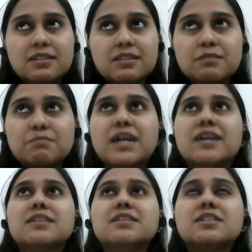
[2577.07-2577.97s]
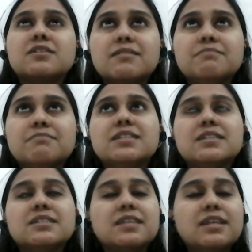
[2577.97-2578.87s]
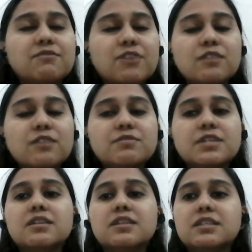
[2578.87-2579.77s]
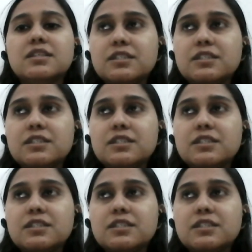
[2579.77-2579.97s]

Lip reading: the Bangladeshi government is involved in